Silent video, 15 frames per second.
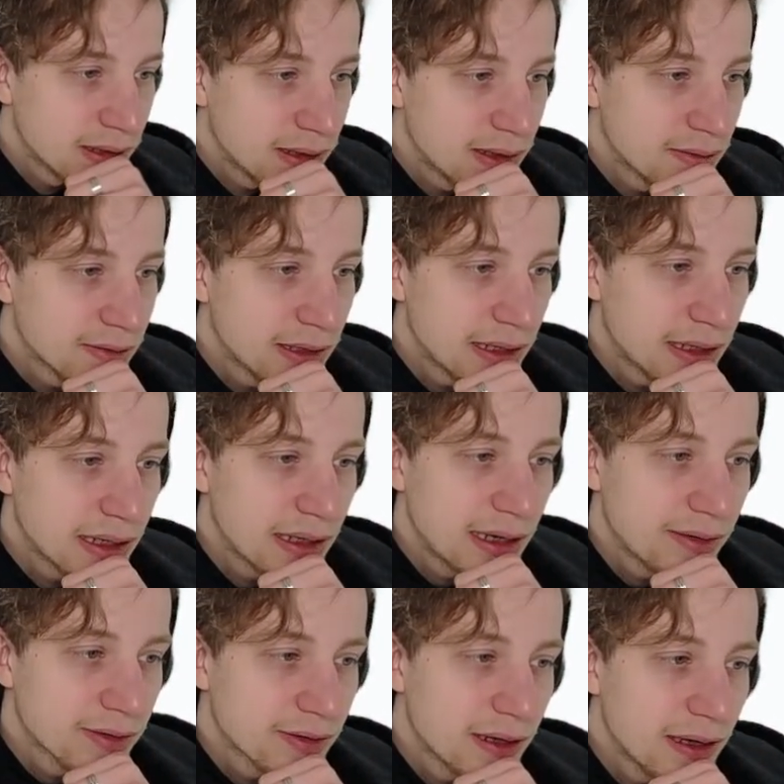Say it again.
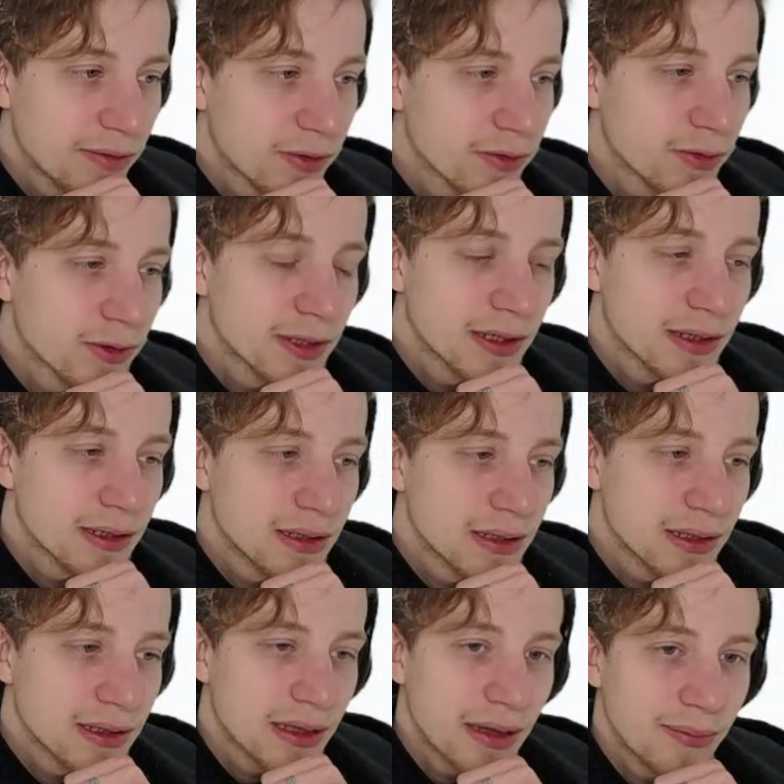I was saying, what would
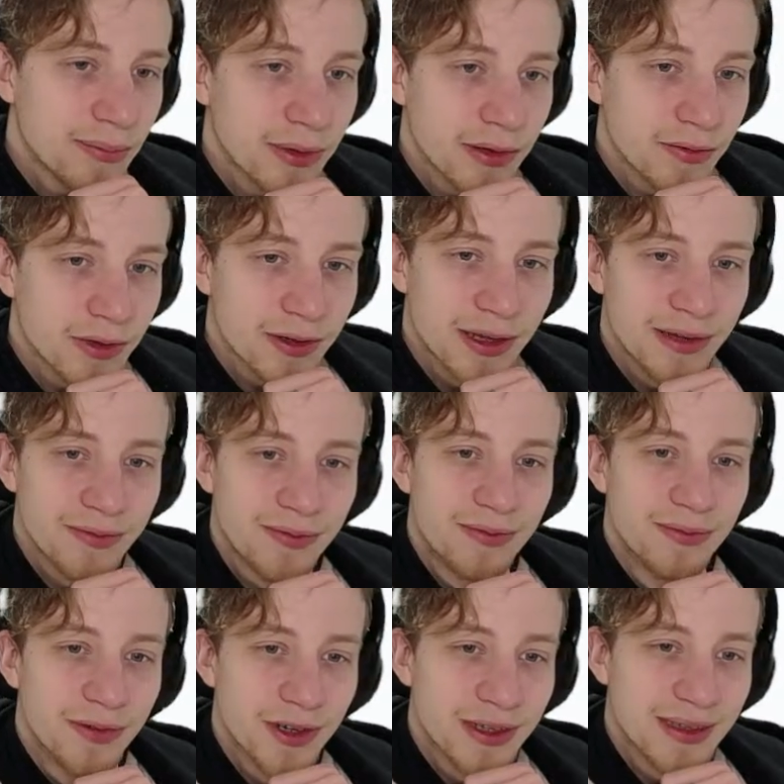the game,
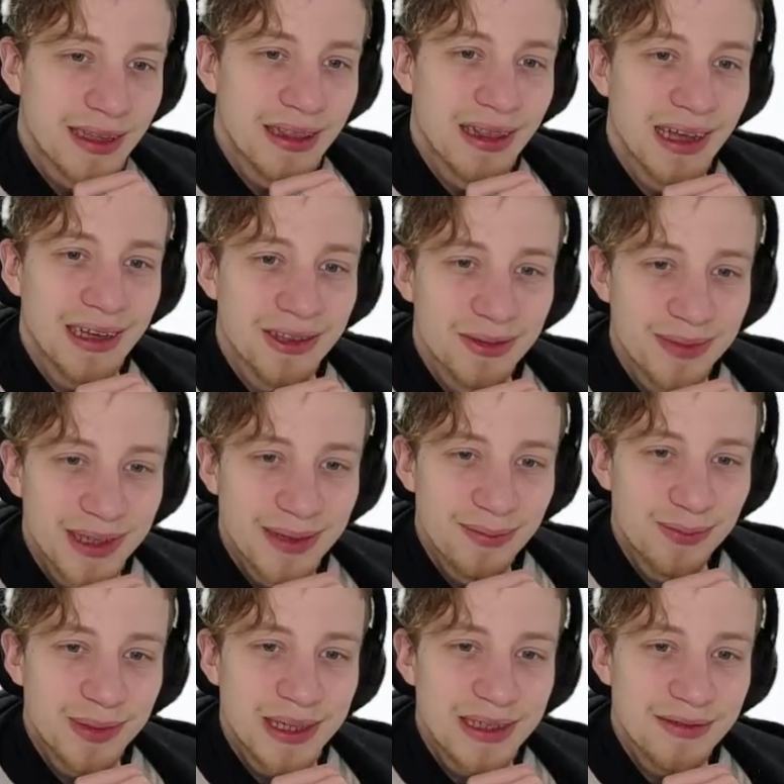what is it like to be in
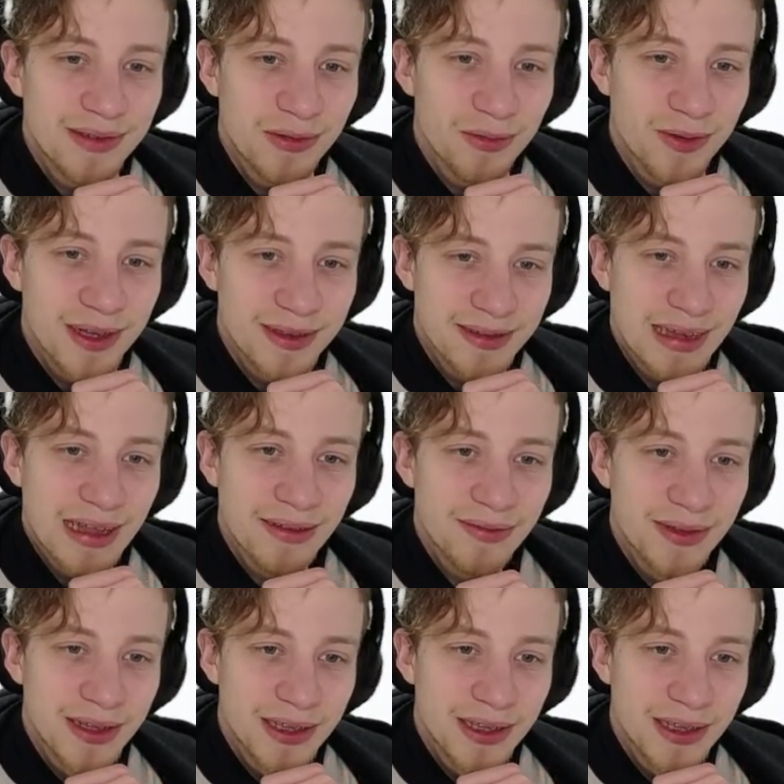peace with oneself?